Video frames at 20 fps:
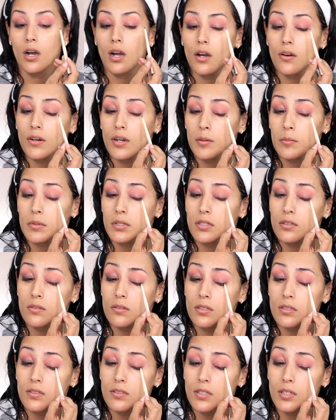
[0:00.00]
All right, I'm gonna do
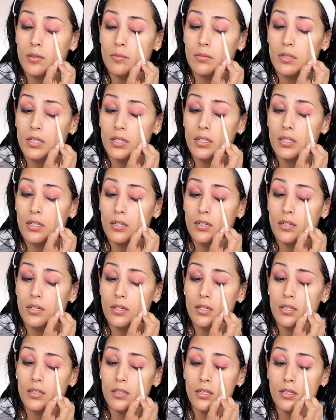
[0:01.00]
the same thing
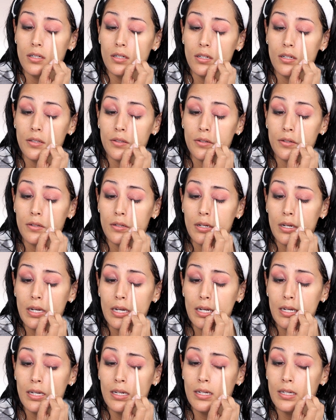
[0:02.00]
on the other
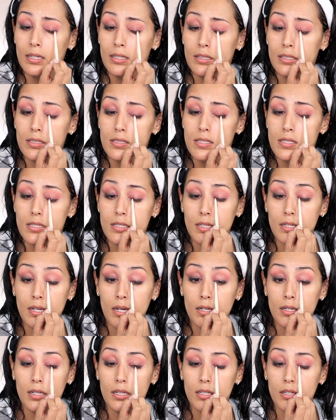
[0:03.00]
eye. This is
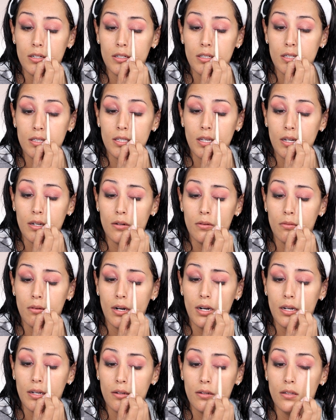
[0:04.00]
gonna clearly take a
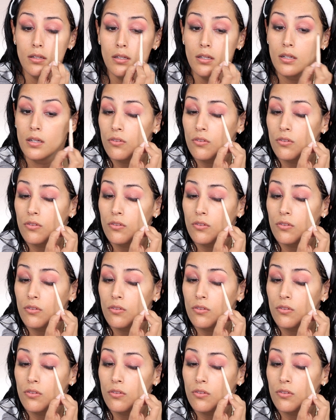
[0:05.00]
while.